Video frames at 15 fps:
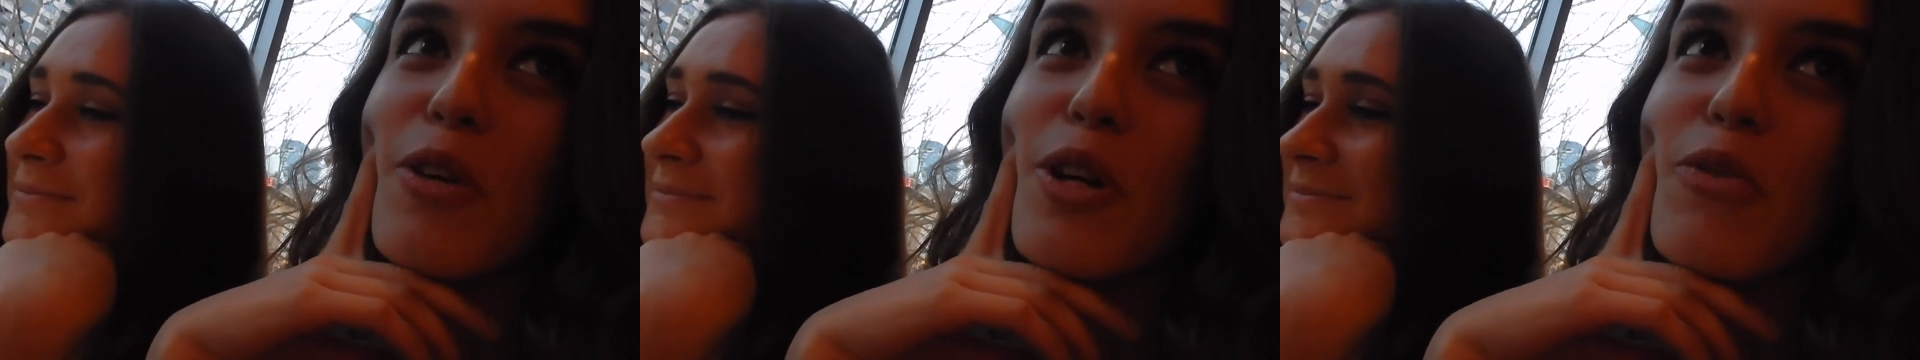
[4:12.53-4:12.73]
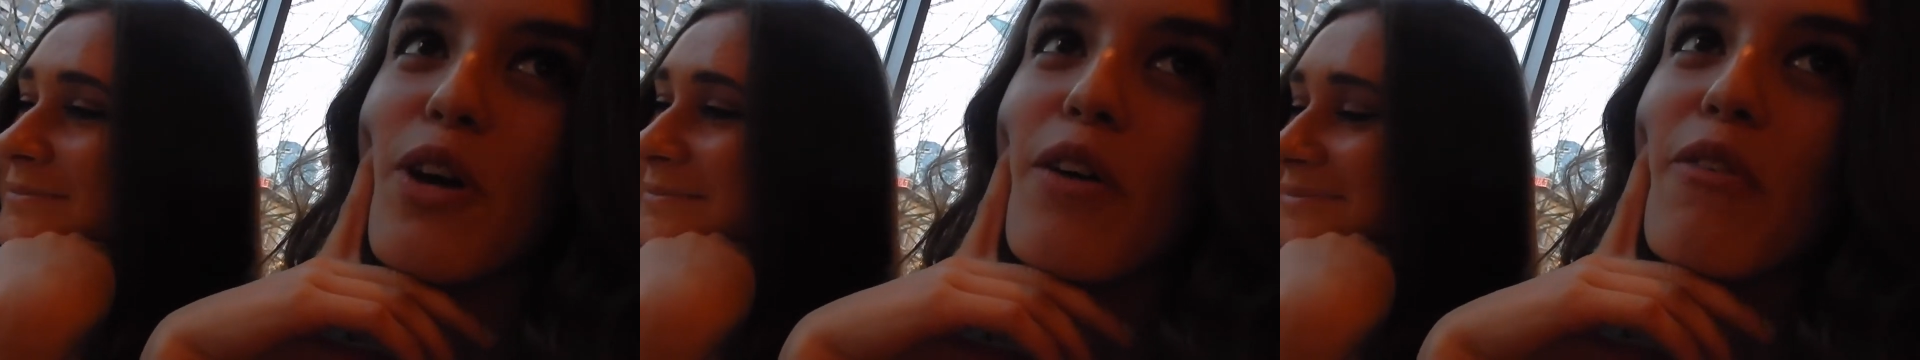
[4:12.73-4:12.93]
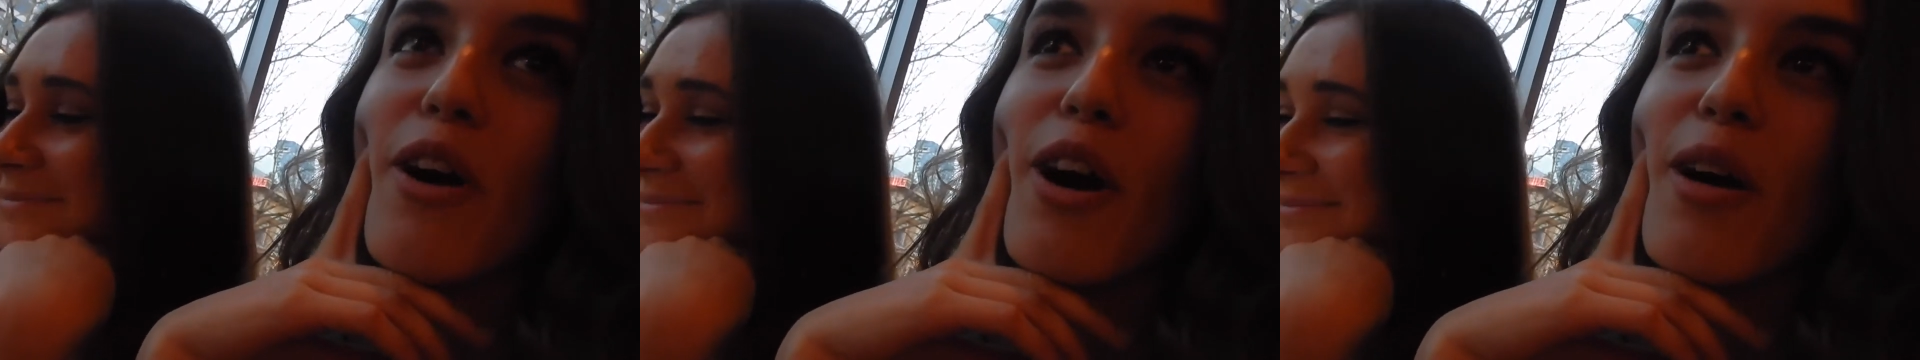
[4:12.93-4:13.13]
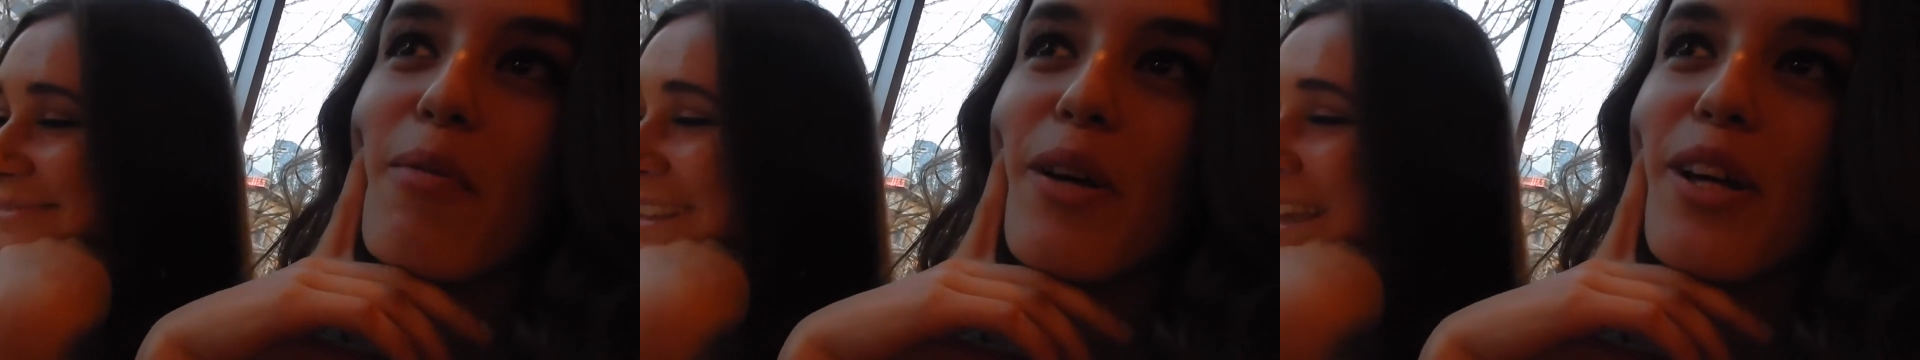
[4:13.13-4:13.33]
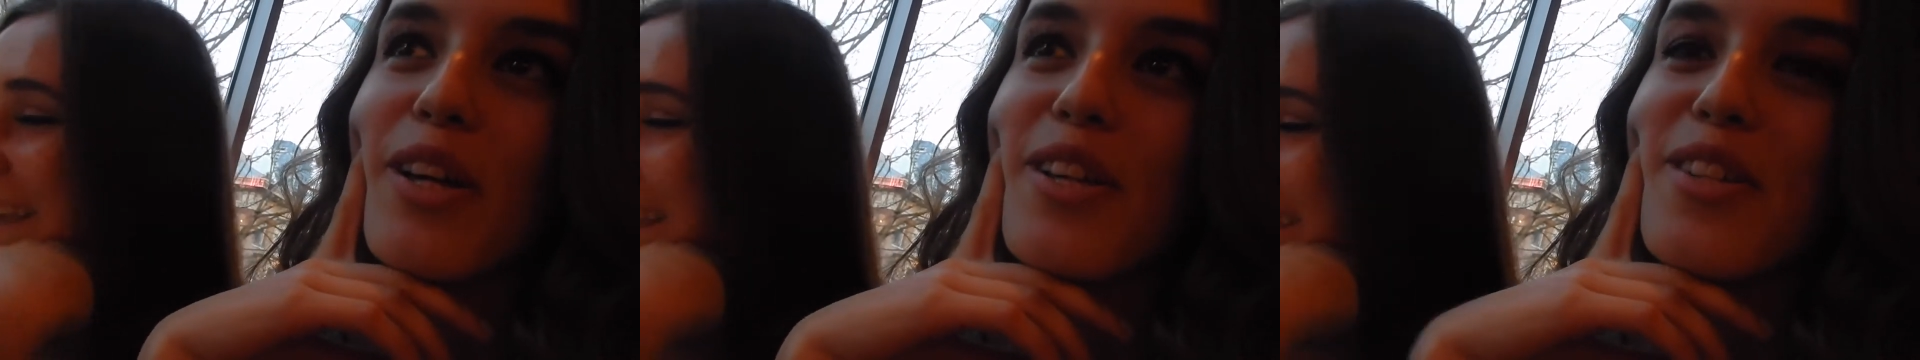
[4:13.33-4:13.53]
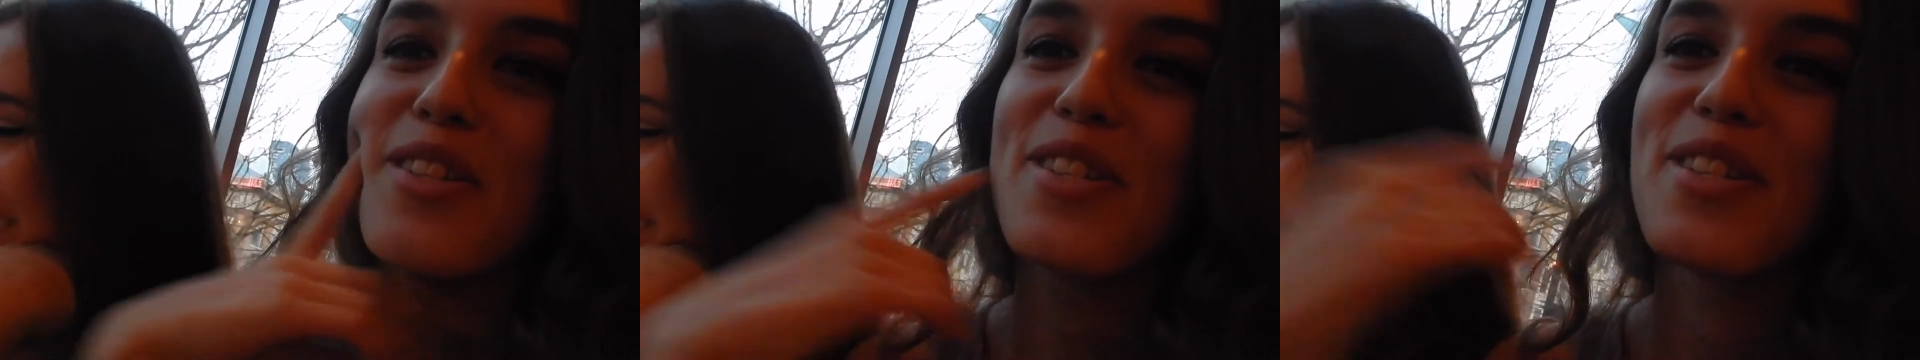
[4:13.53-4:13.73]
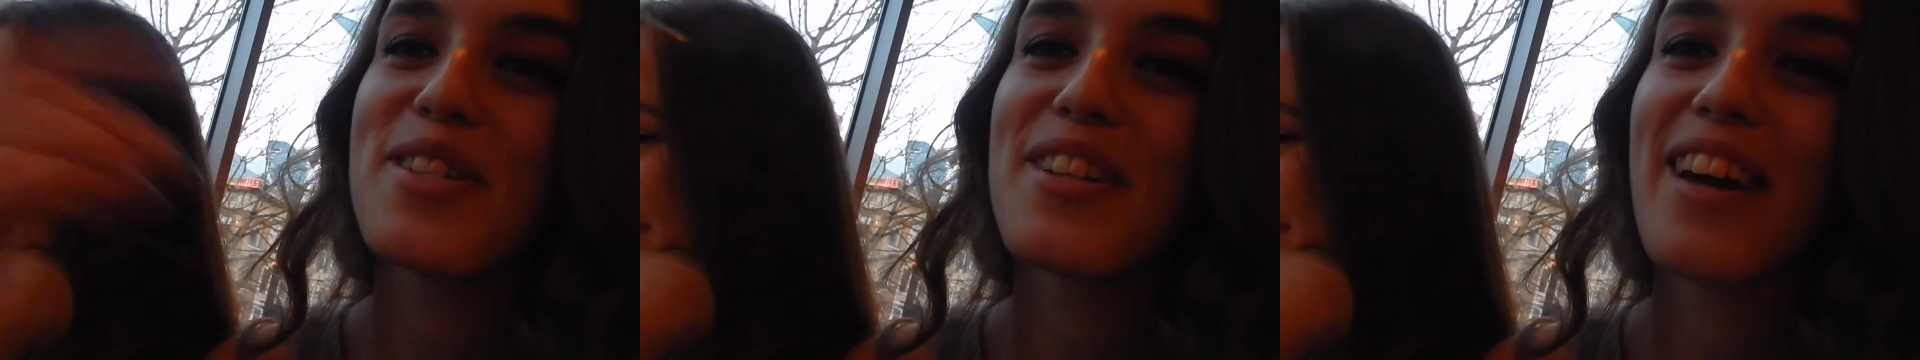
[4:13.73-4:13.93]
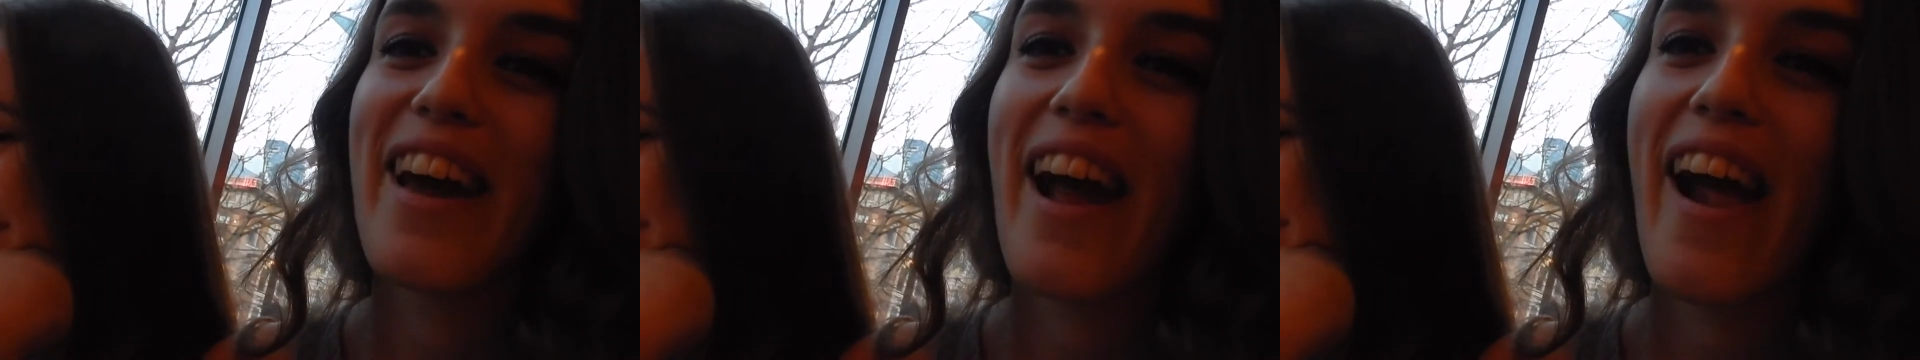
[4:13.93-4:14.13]
we're in Red Robin's.
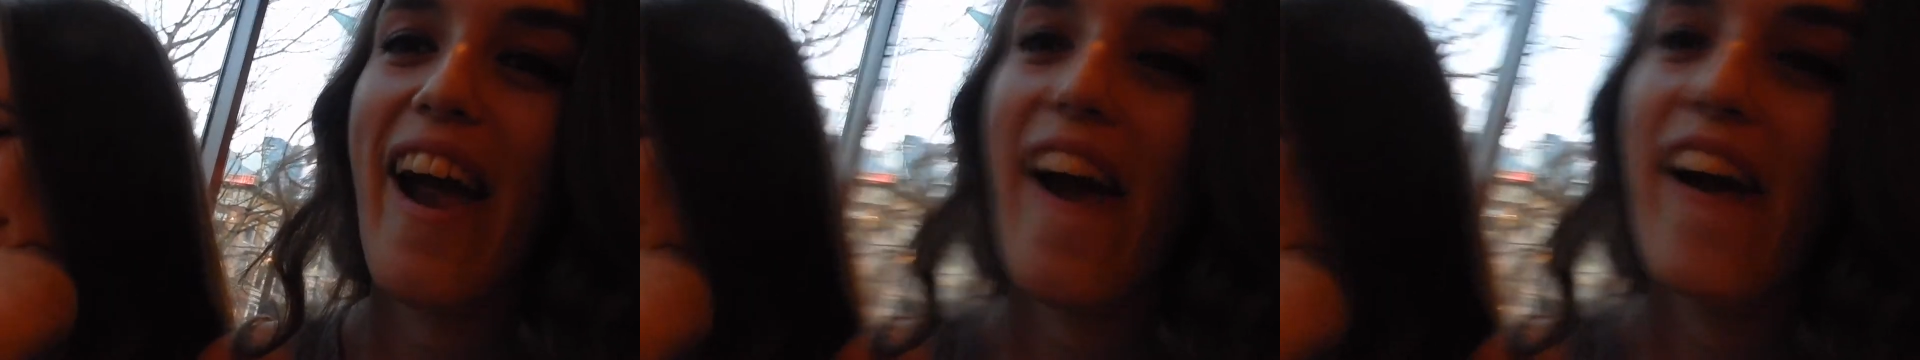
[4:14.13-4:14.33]
She's still